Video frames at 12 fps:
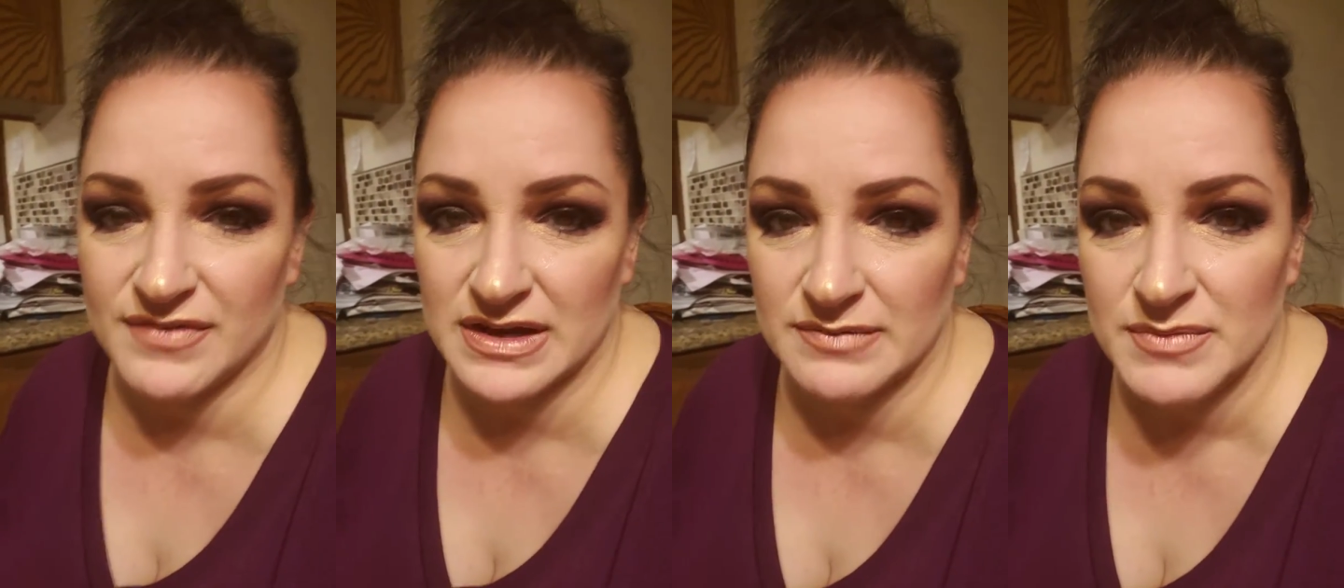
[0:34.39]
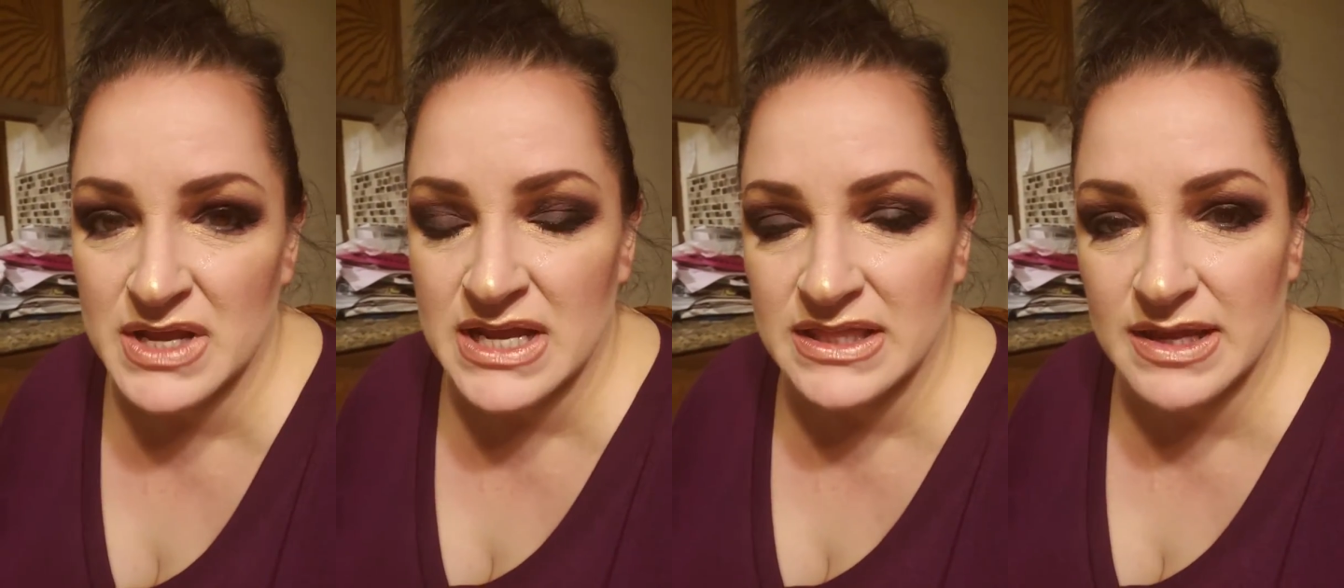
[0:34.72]
and
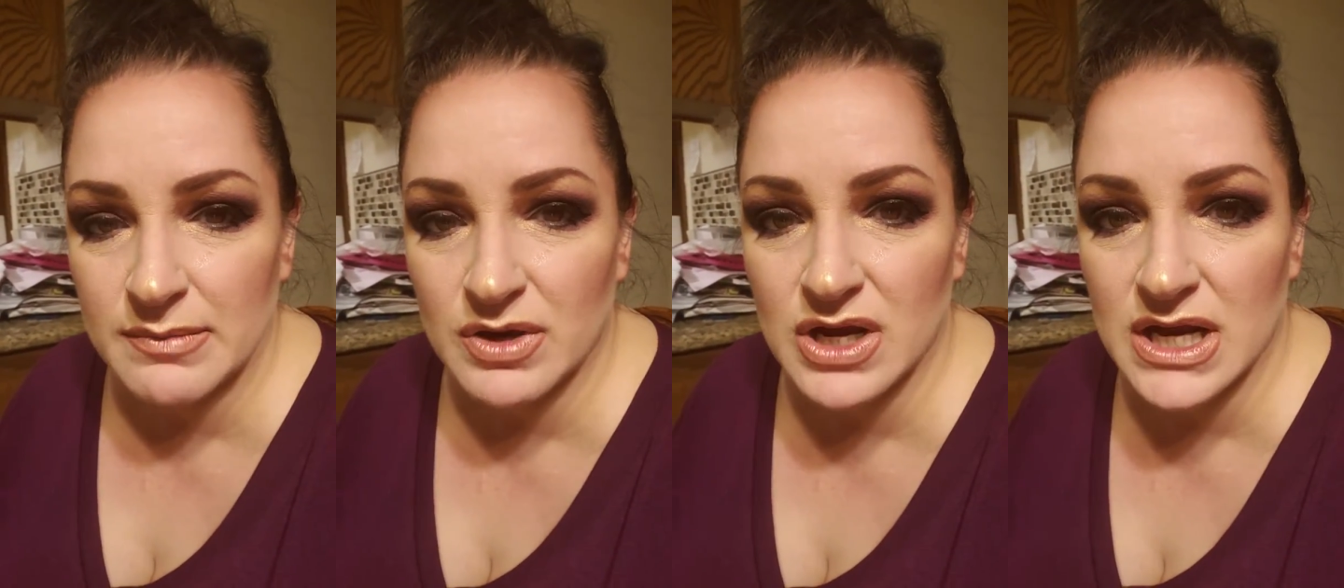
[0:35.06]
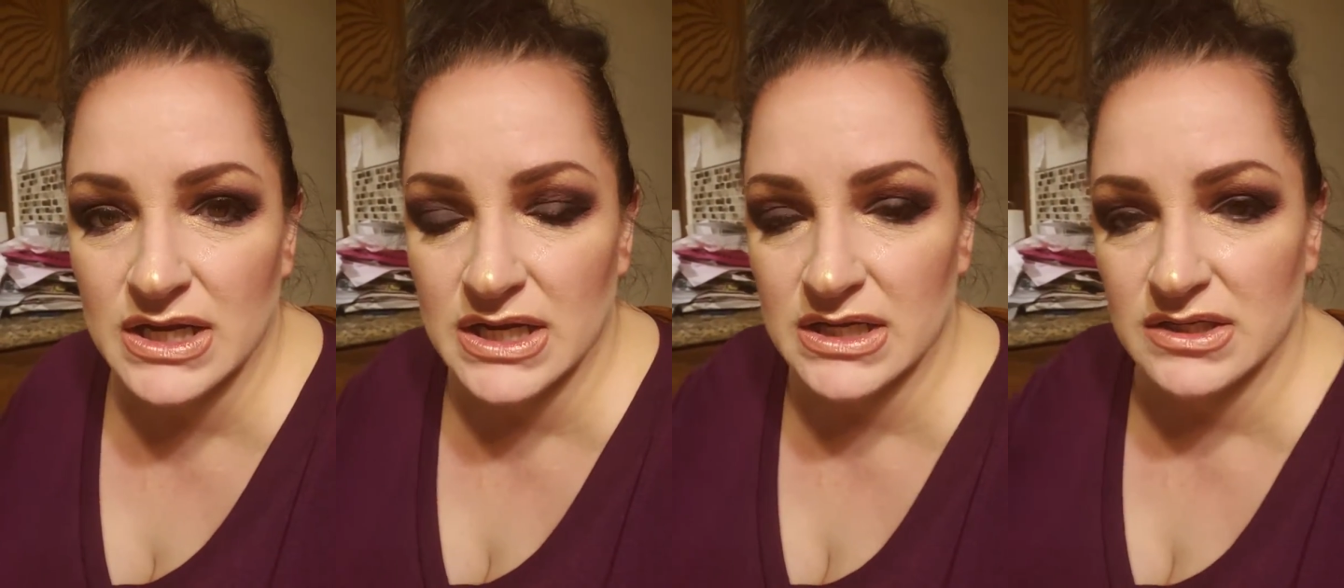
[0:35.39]
they were
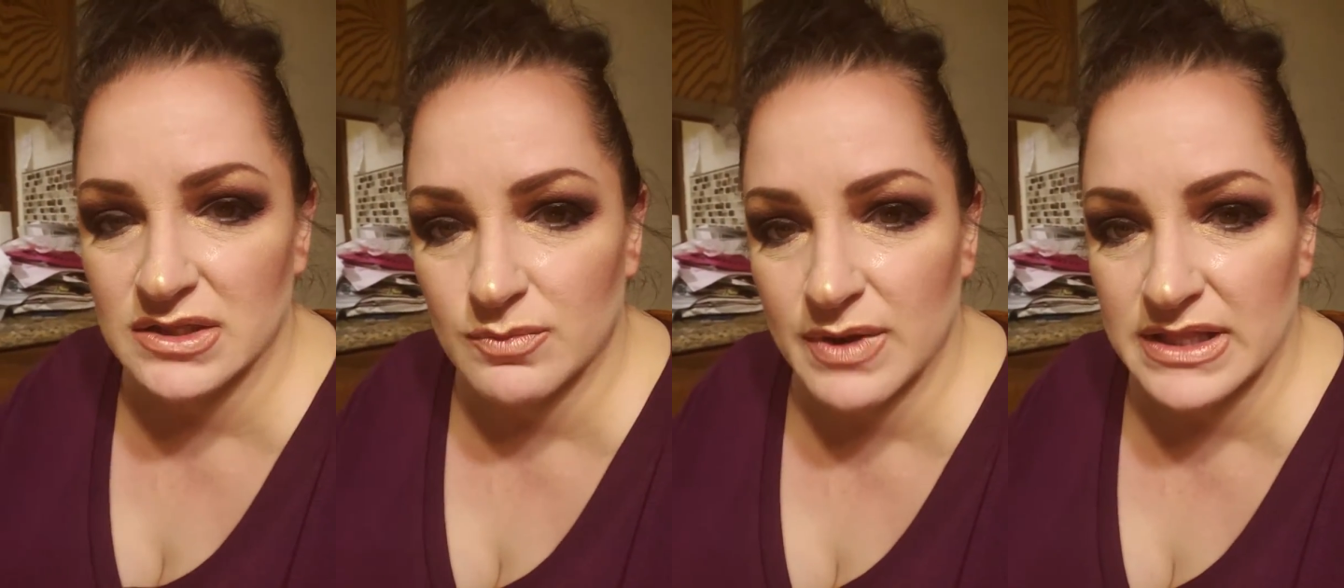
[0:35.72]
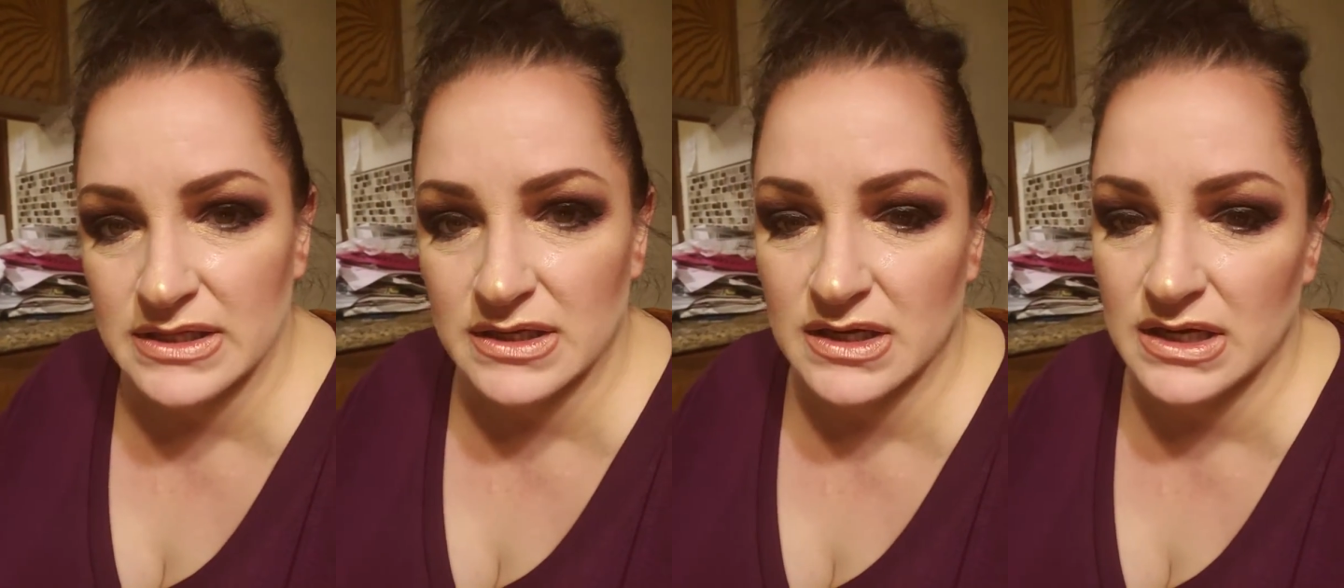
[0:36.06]
kind of under the
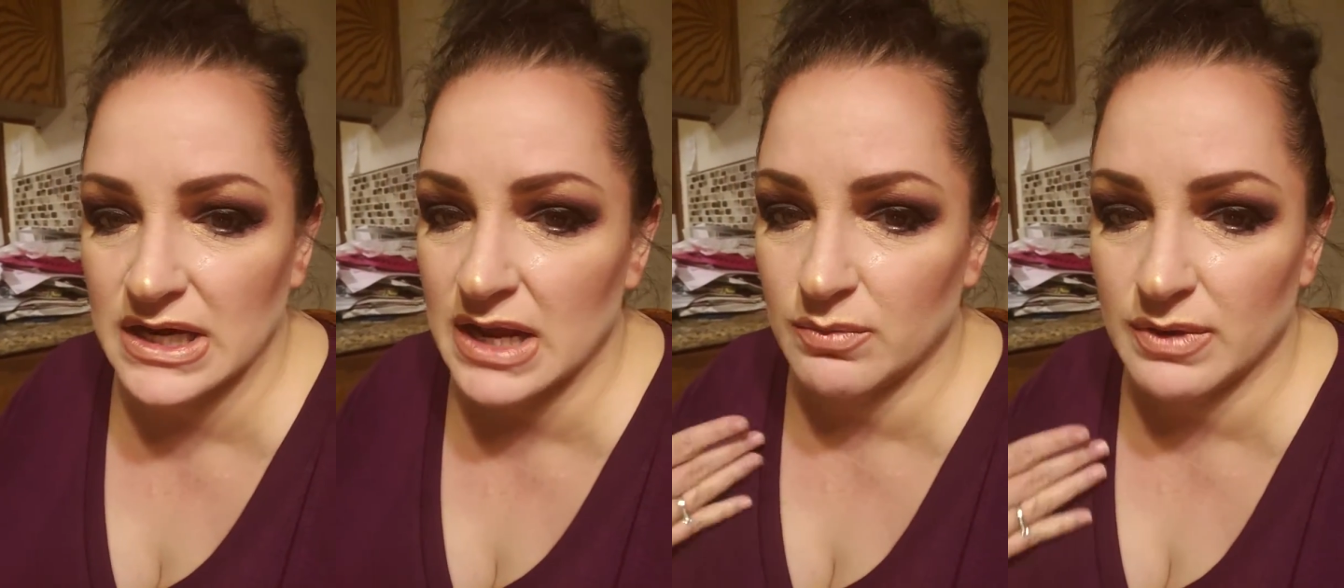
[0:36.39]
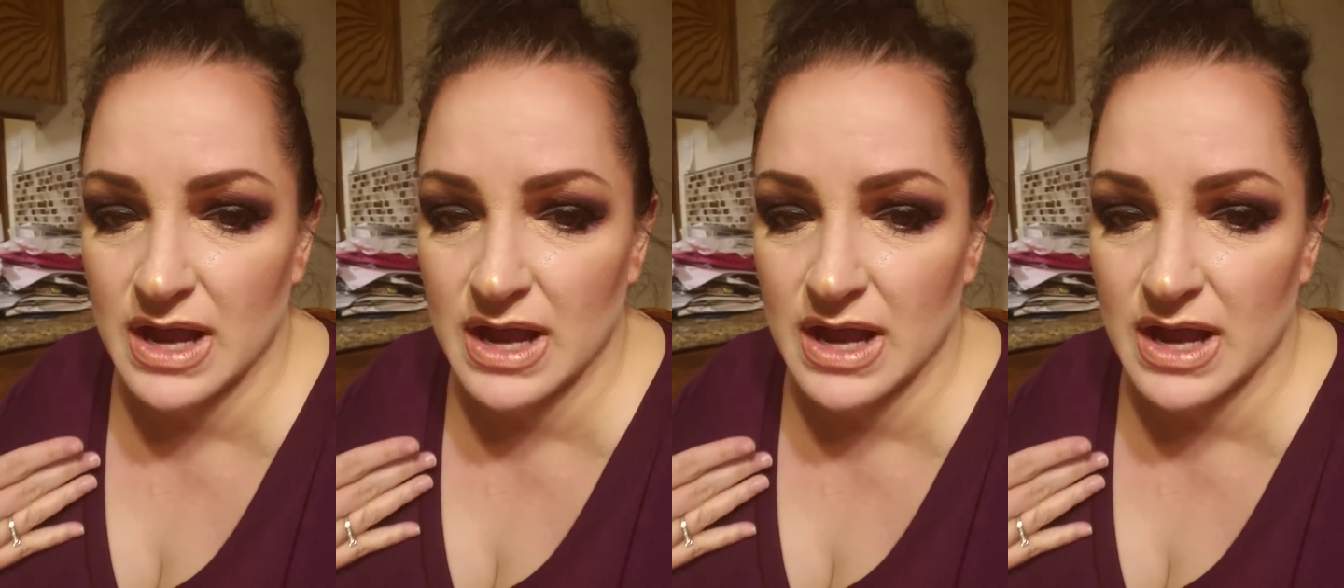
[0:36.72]
weather, and I